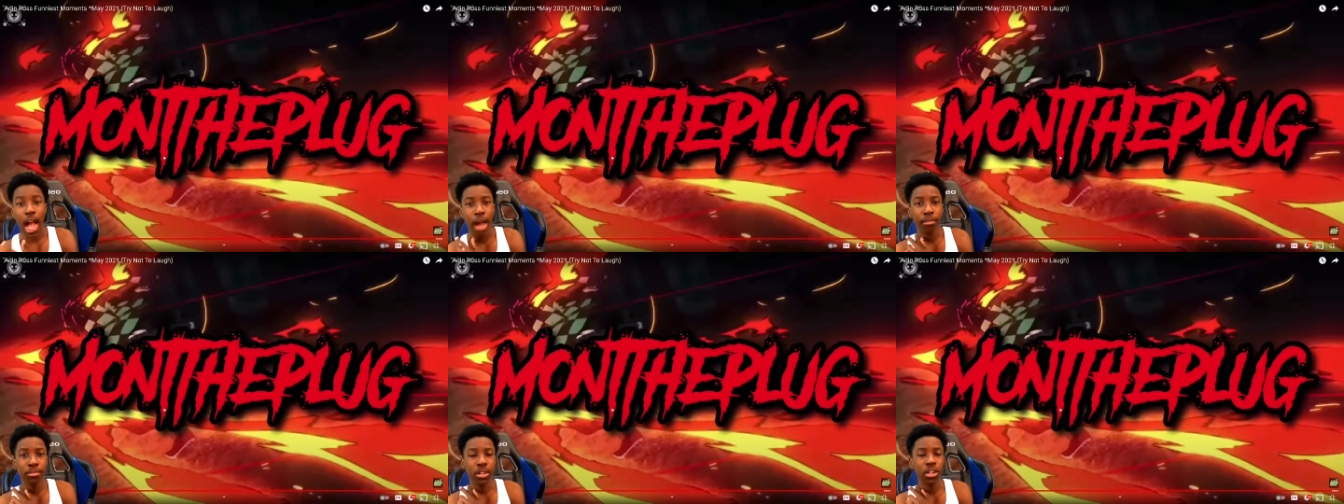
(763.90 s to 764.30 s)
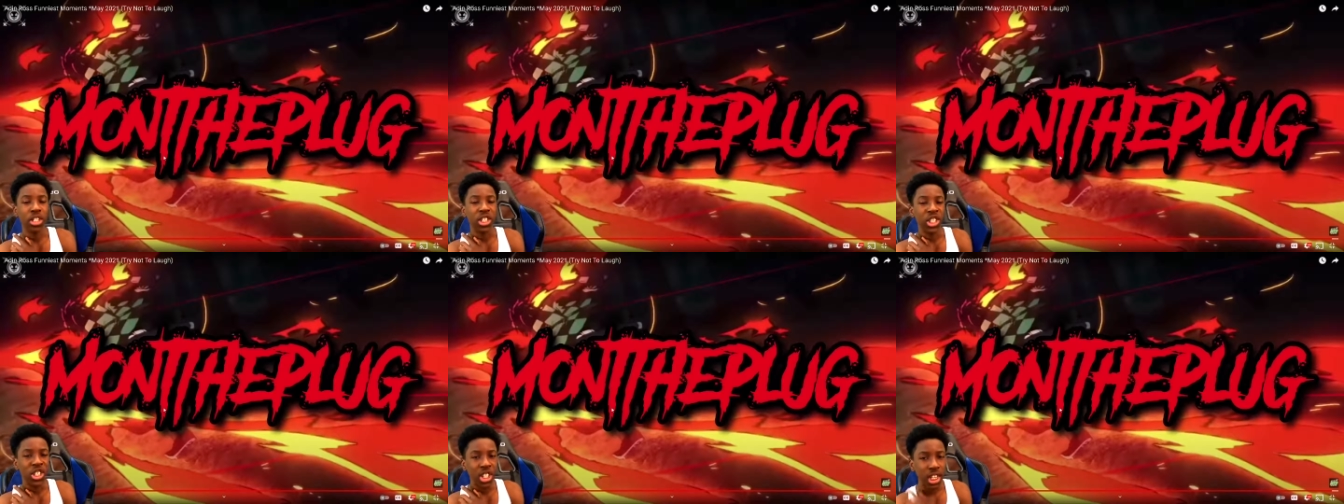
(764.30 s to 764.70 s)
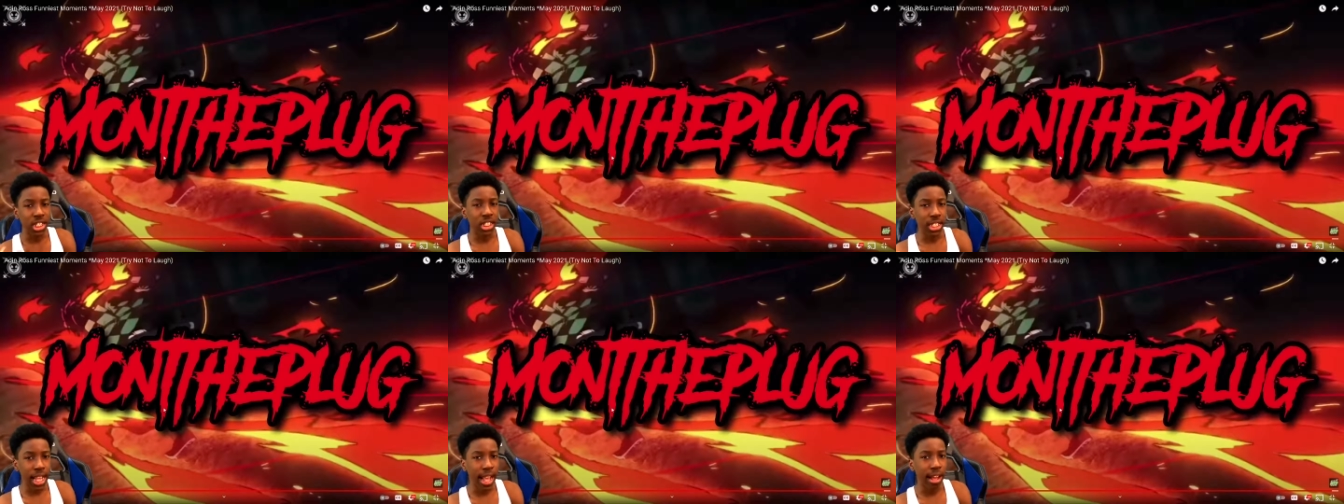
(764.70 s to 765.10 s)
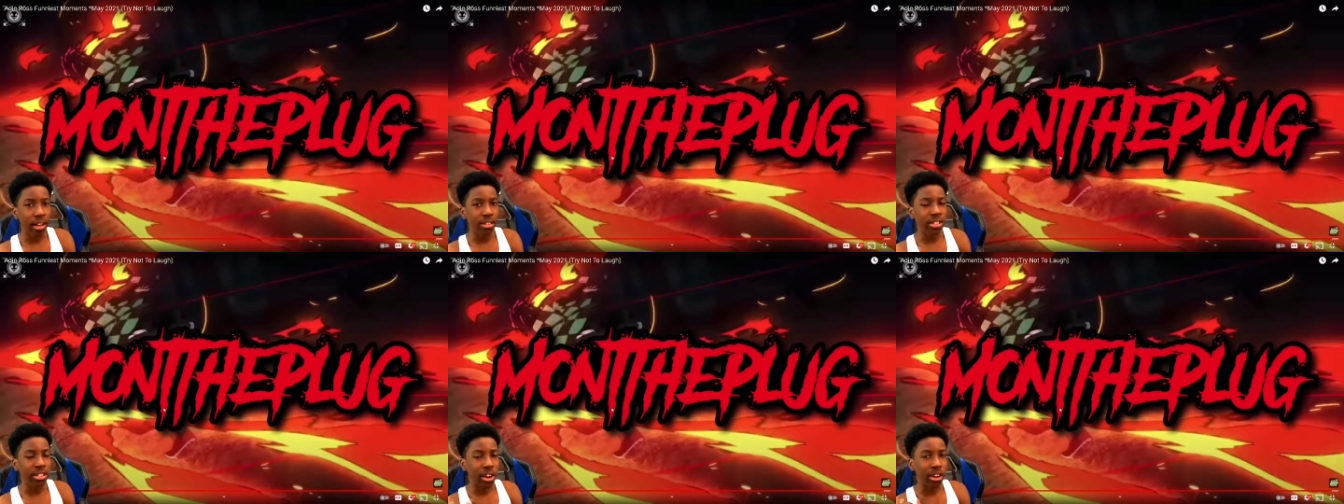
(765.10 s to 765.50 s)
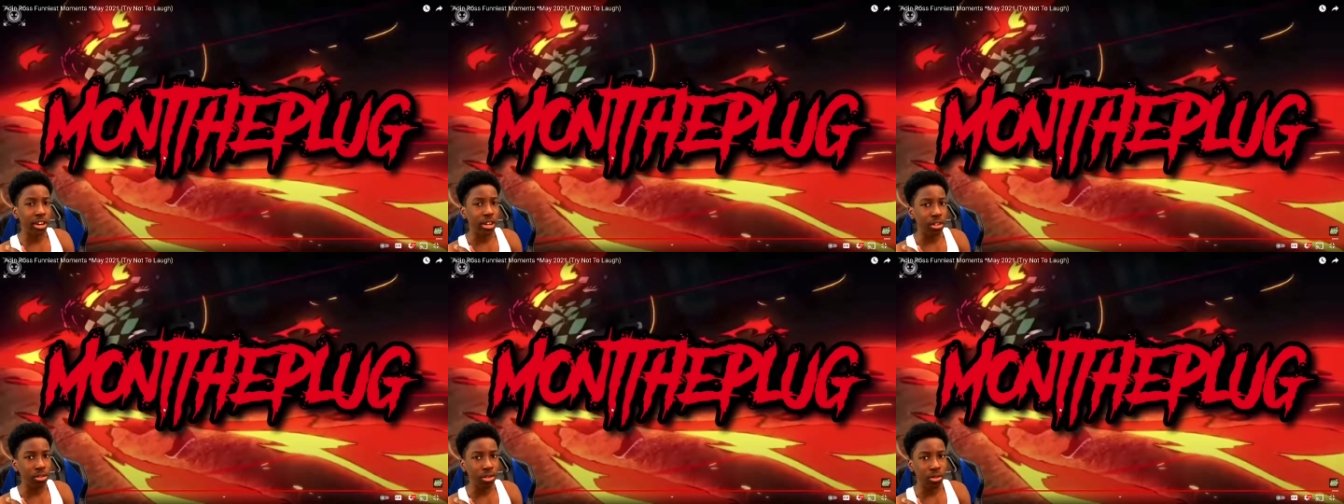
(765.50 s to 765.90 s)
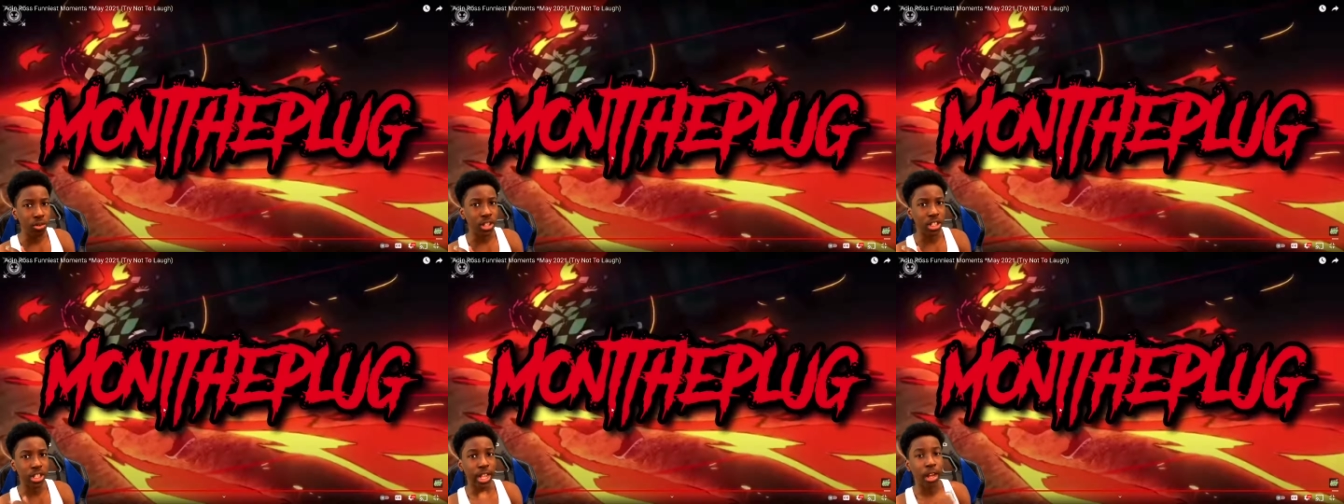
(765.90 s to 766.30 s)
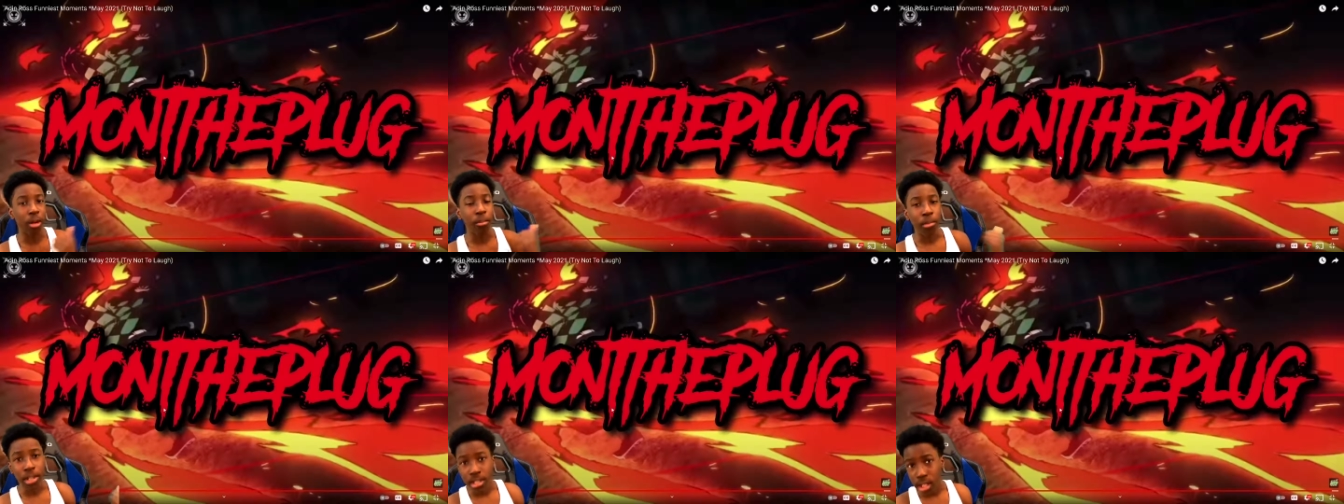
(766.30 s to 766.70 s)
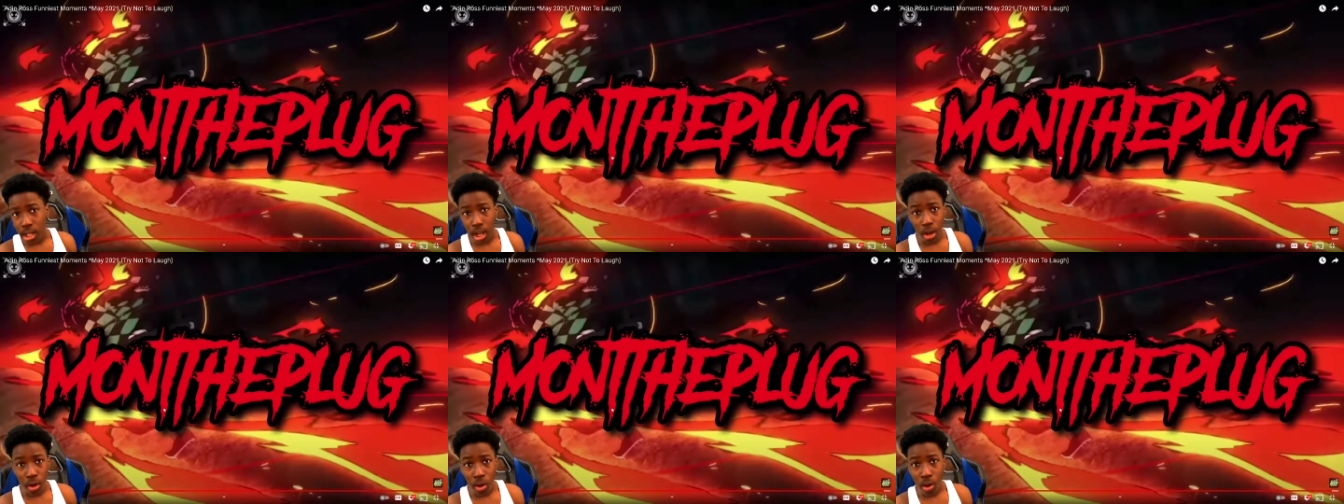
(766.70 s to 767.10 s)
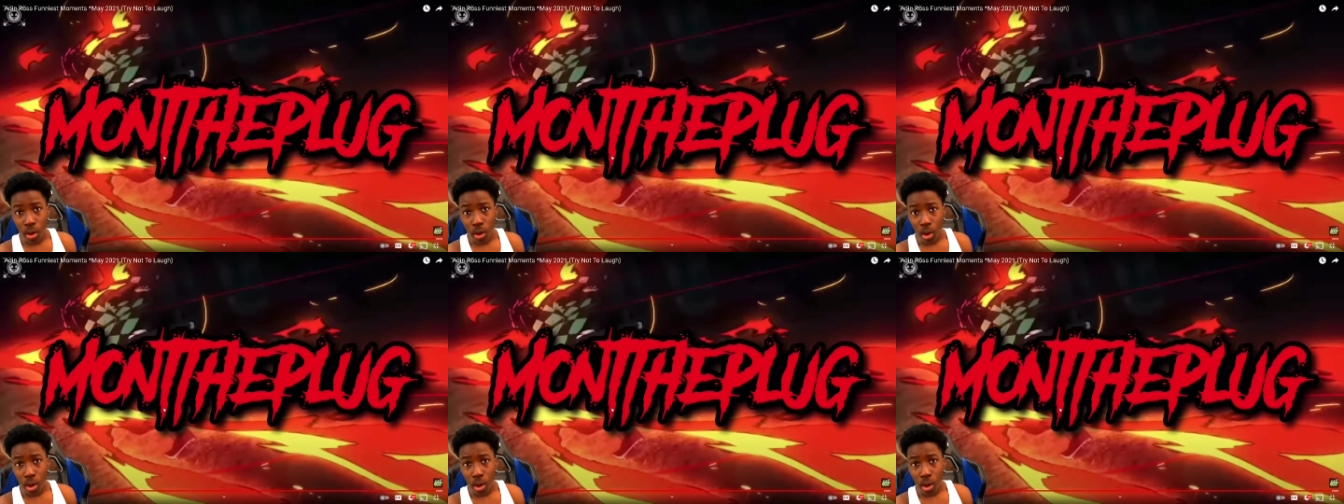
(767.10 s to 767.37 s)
I'm literally just now starting to do Twitch like a month ago.